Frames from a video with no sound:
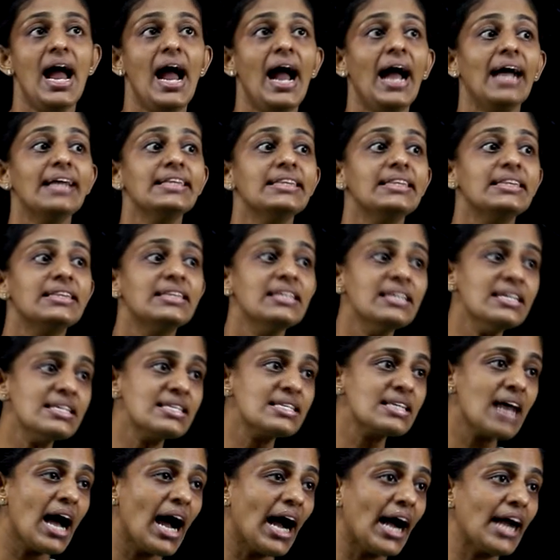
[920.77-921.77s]
And
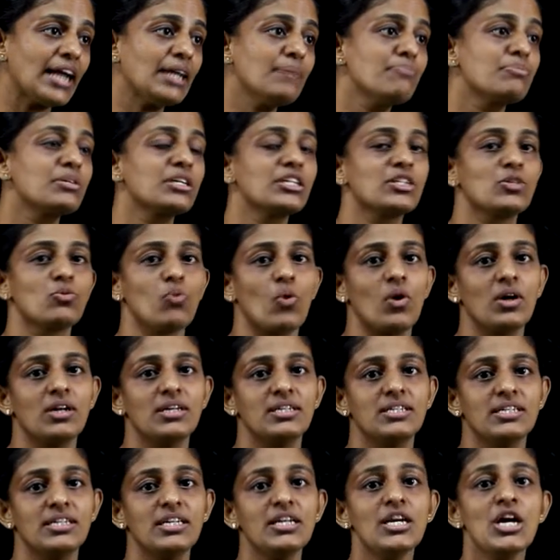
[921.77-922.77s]
this hybrid
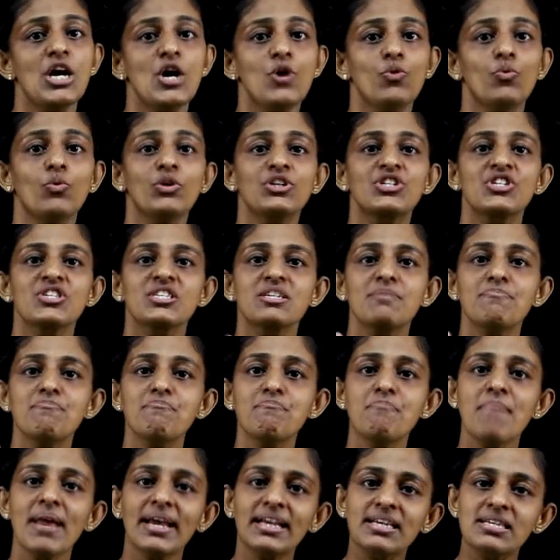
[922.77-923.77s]
quality, which is a
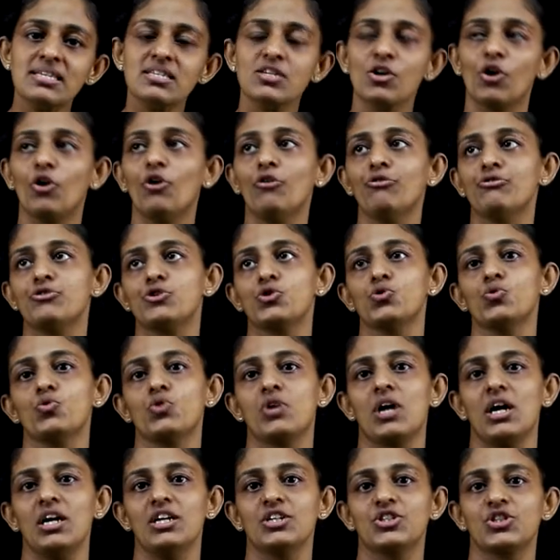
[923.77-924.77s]
mix of two
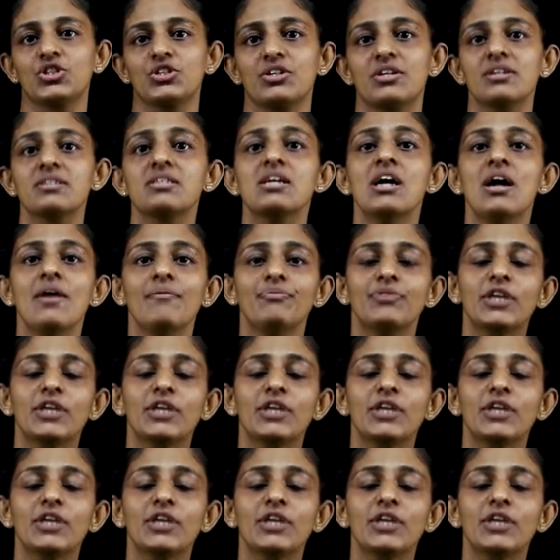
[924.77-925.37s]
cultures,